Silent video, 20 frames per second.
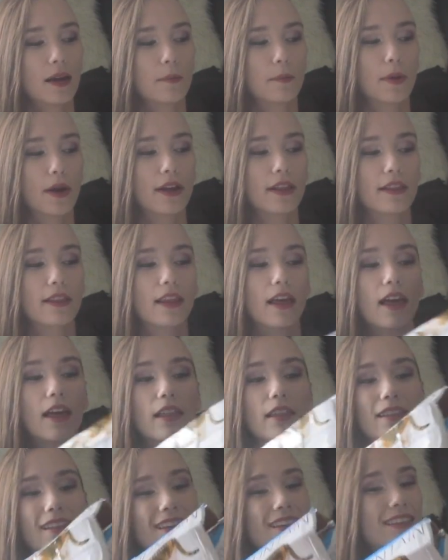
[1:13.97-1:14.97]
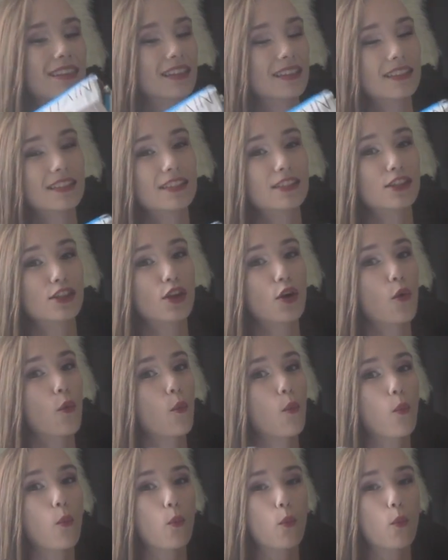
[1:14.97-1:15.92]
but like this is the